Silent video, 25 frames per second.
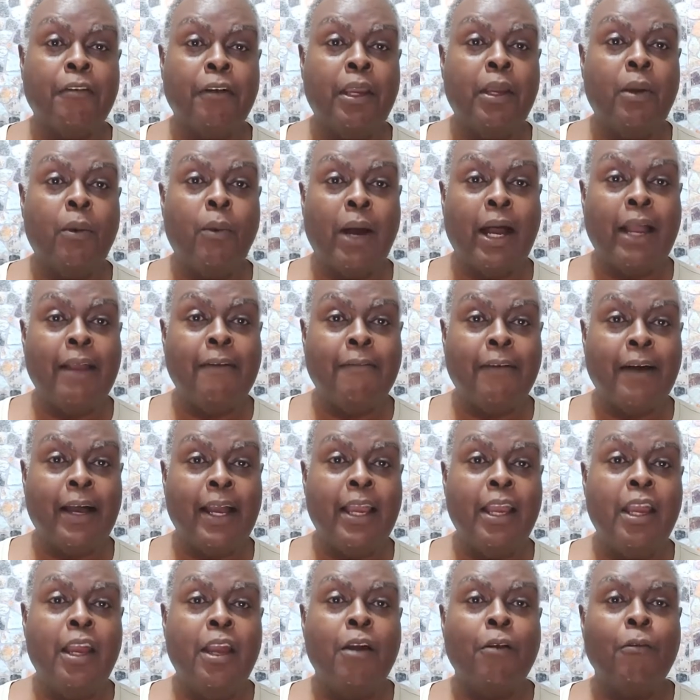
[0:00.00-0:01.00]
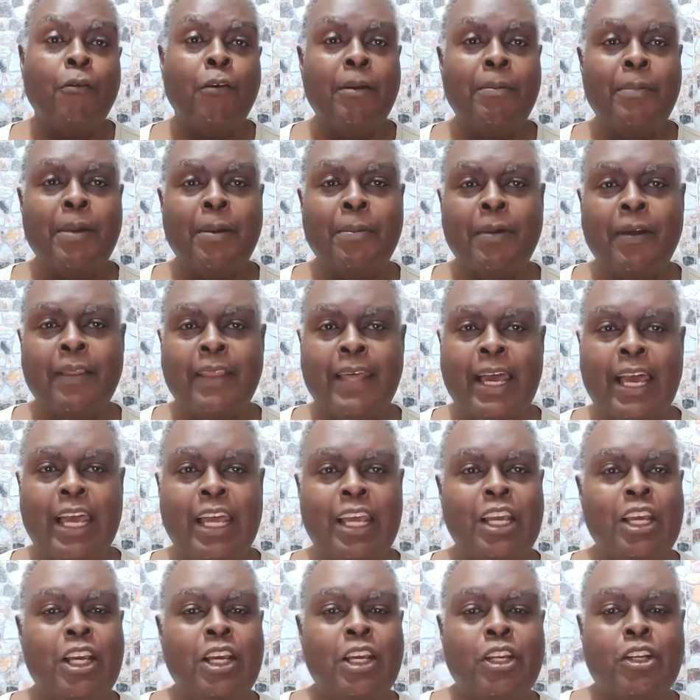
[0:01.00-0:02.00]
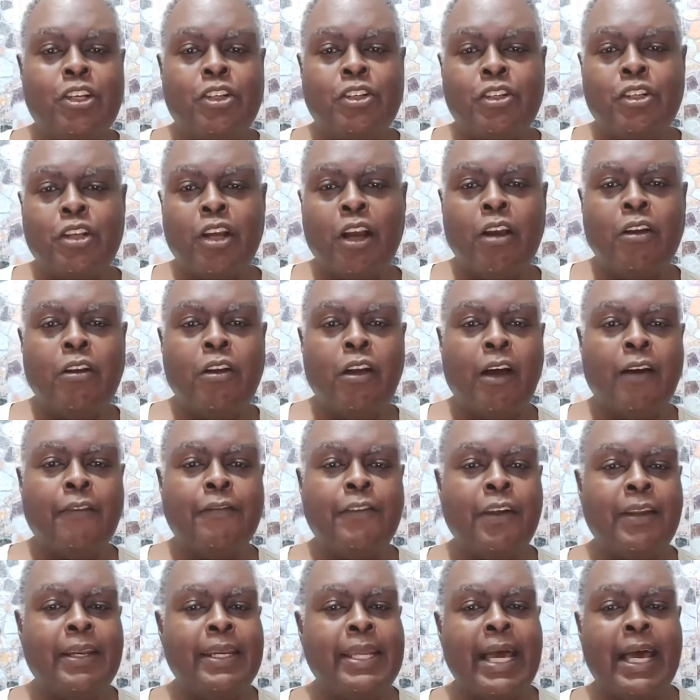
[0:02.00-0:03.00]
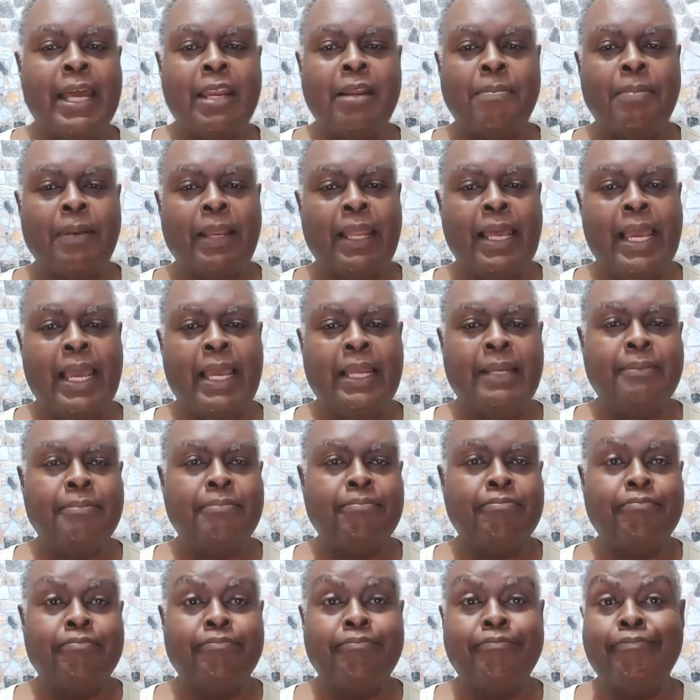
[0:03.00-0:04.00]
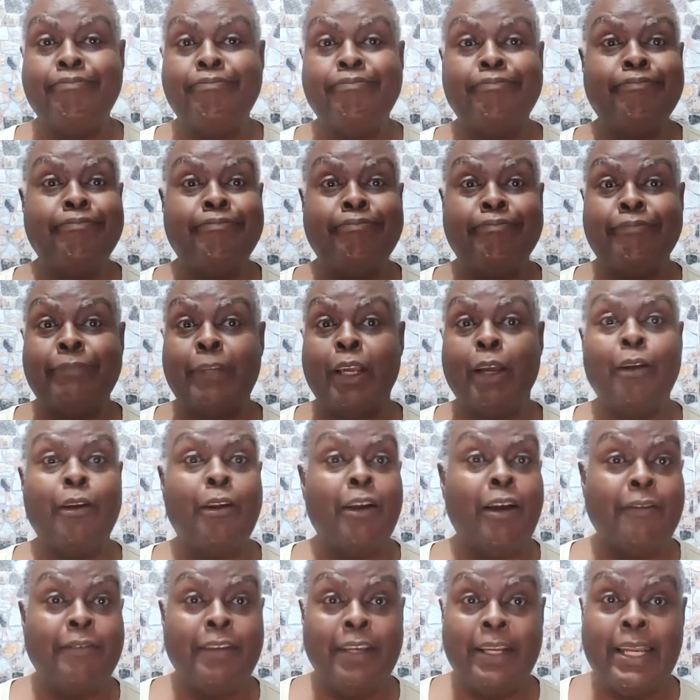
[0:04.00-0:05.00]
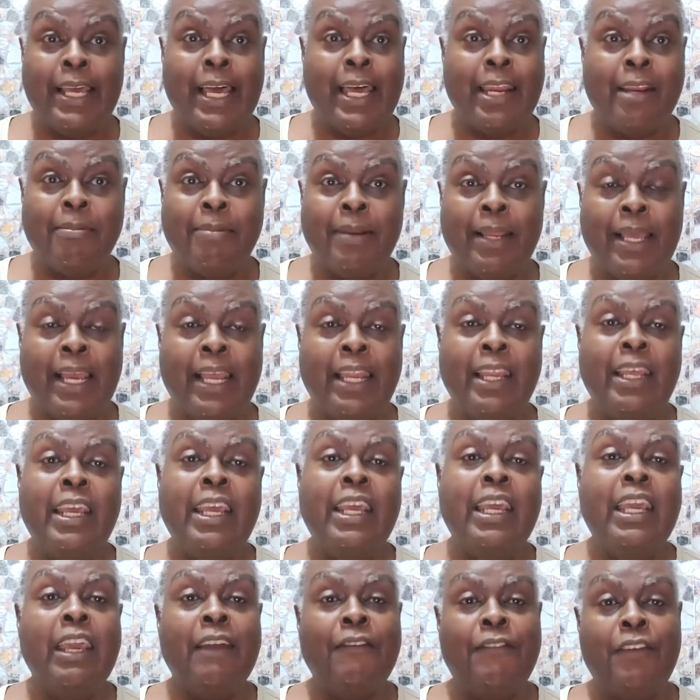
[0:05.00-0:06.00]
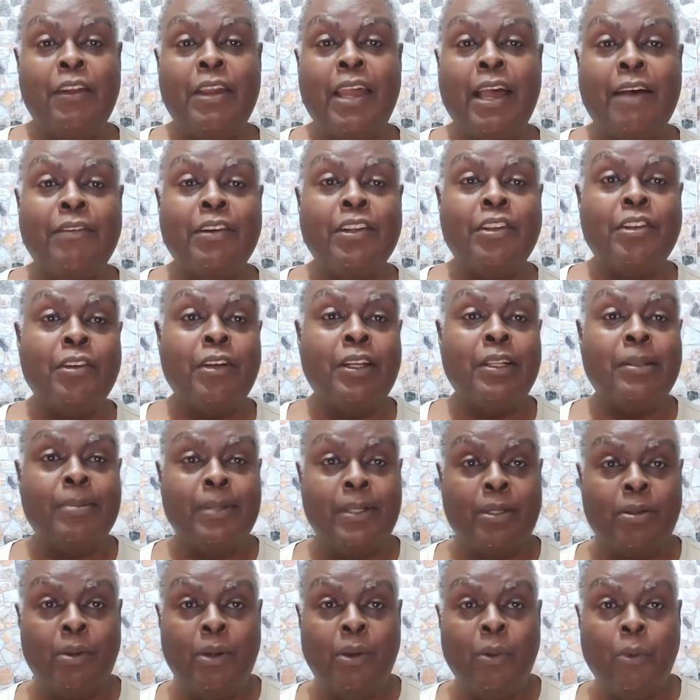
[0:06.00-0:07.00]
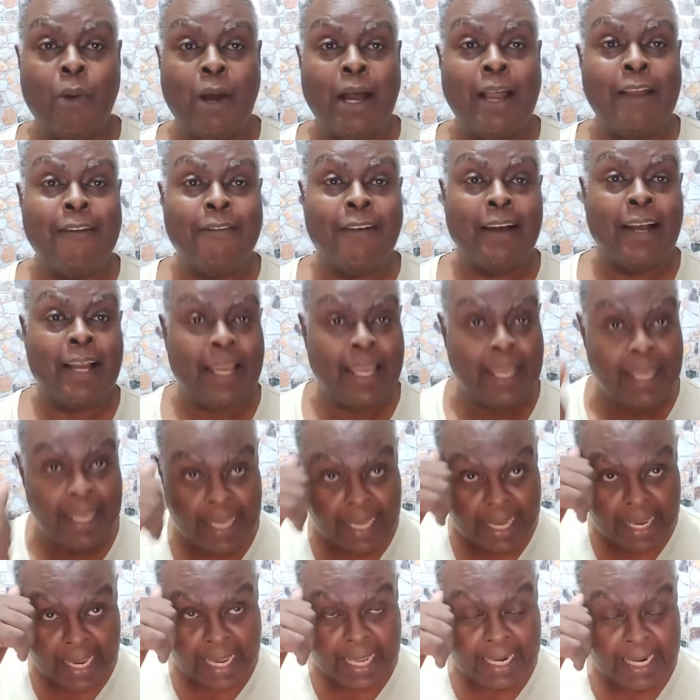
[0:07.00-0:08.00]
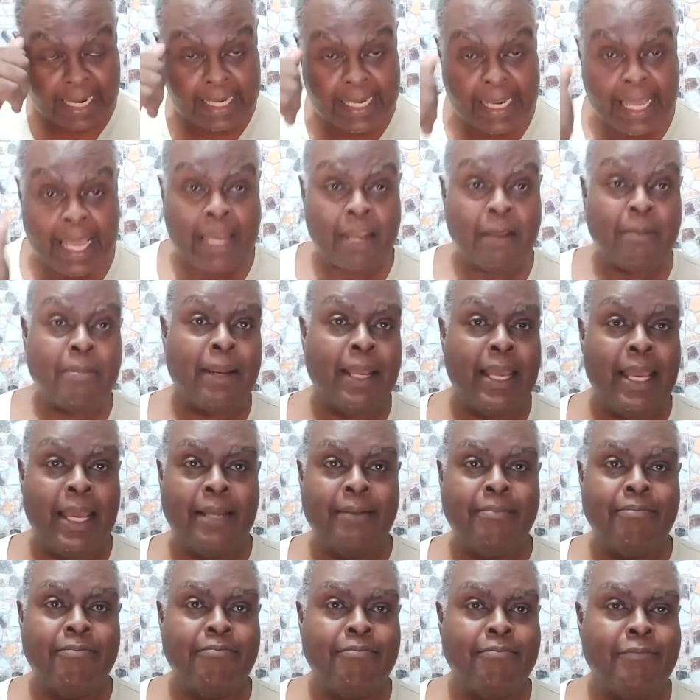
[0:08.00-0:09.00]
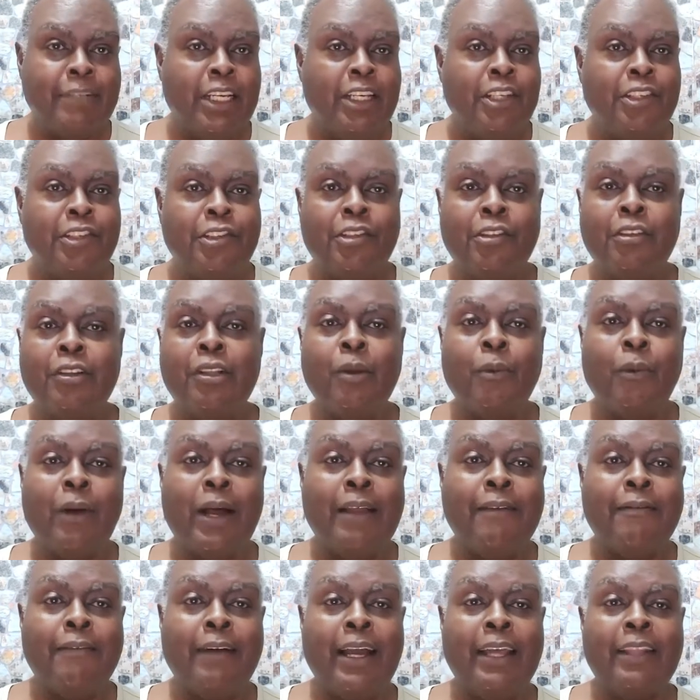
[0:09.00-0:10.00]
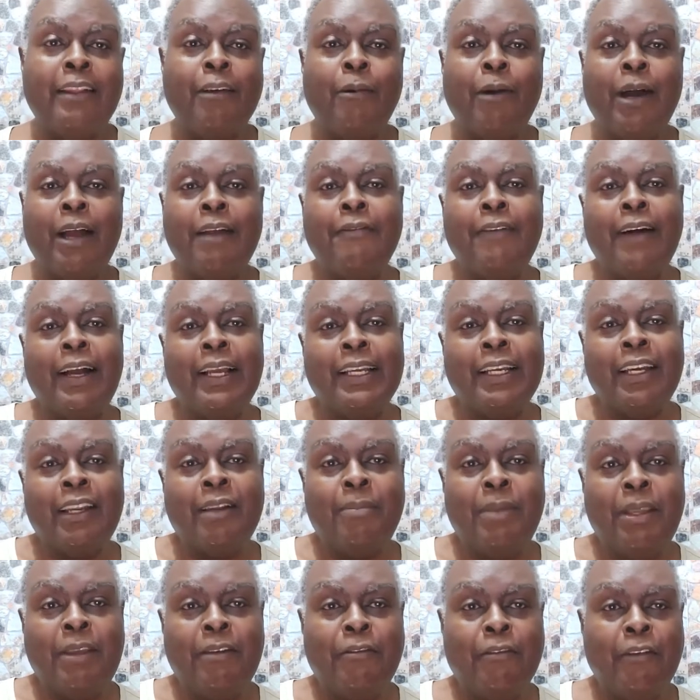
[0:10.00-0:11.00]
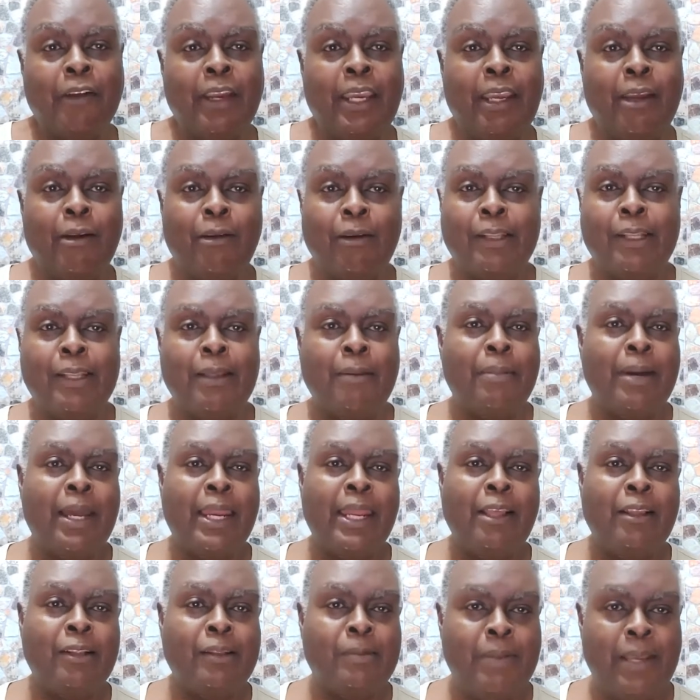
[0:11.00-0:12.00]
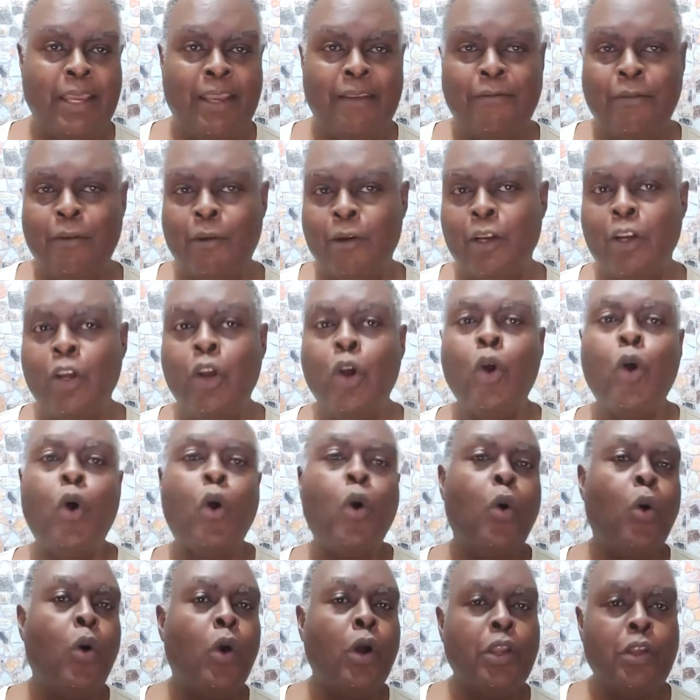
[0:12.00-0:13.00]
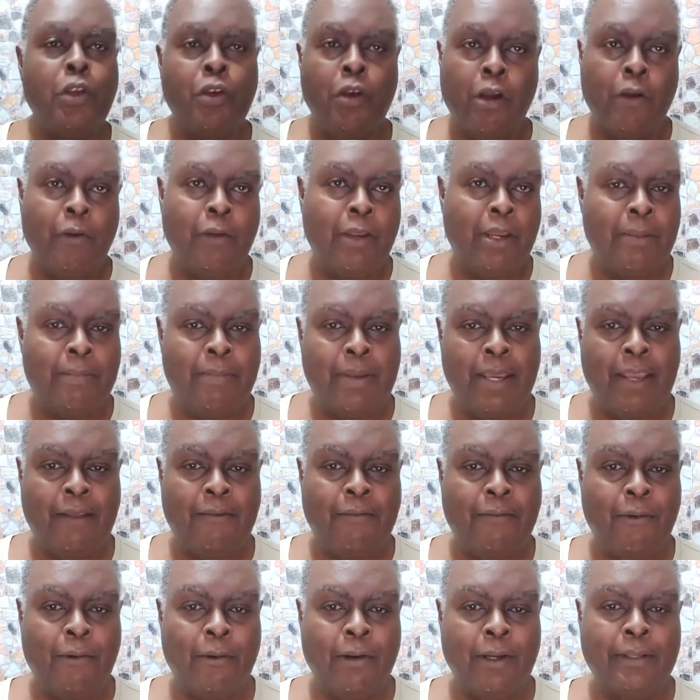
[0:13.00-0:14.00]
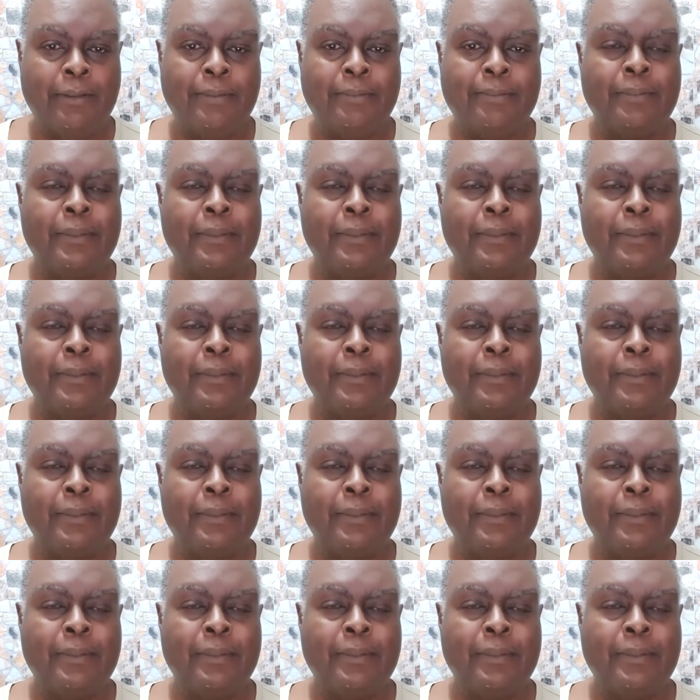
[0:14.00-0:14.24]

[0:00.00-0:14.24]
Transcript: Wi-Fi, remember that. Turn off your data plan. Turn off your data plan. If you have a choice between Wi-Fi and a data plan, choose the Wi-Fi. The Wi-Fi is going to be free, or somebody else paid for it, or you already paid for it.